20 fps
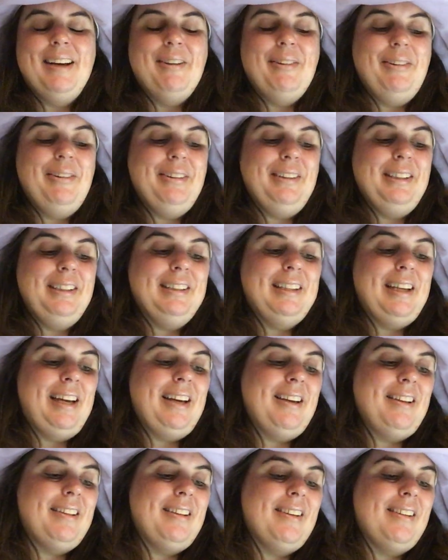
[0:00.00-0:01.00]
I really
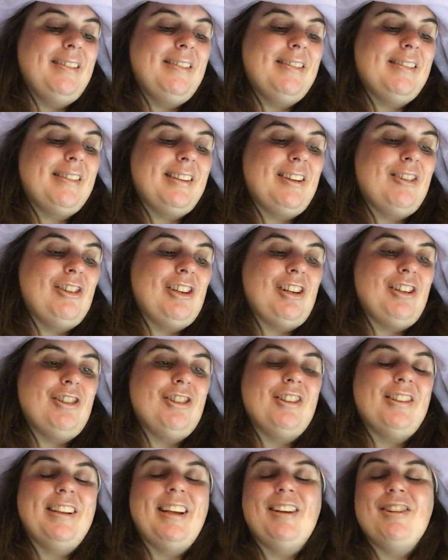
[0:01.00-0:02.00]
like this
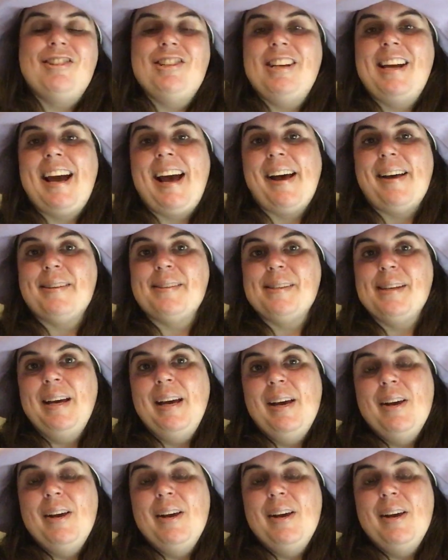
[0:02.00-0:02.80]
suggestion that she has.